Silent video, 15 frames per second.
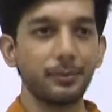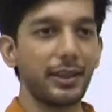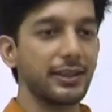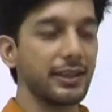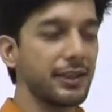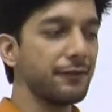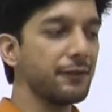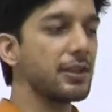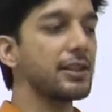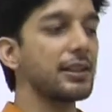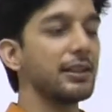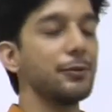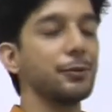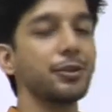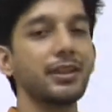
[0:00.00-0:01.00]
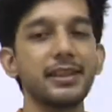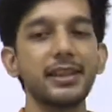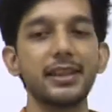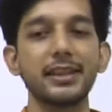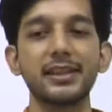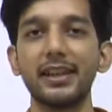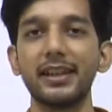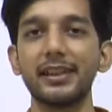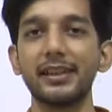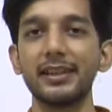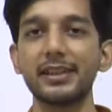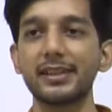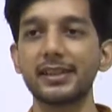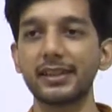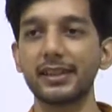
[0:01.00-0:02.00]
But if a solution exists, it
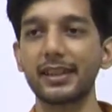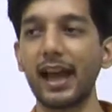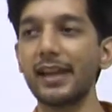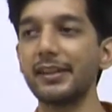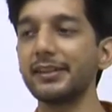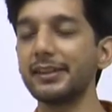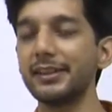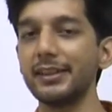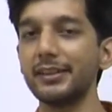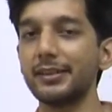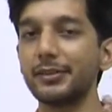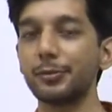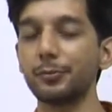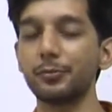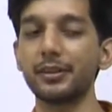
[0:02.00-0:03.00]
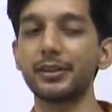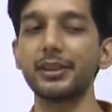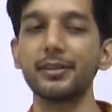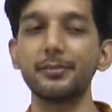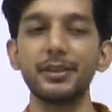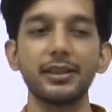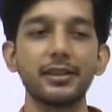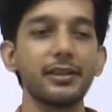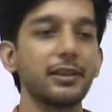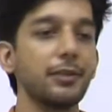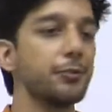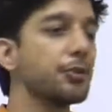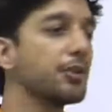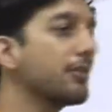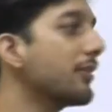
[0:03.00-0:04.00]
is guaranteed to return me the
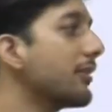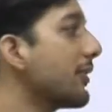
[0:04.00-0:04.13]
solution.